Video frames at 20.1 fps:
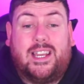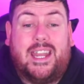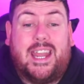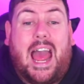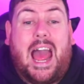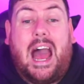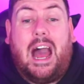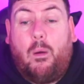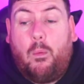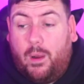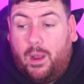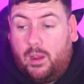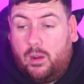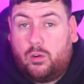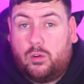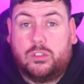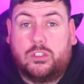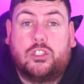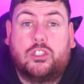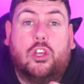hour or
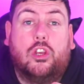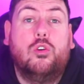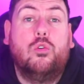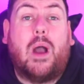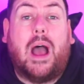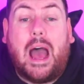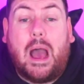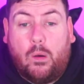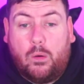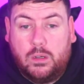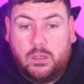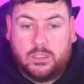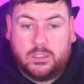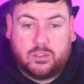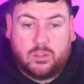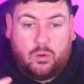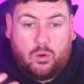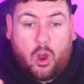2 hours or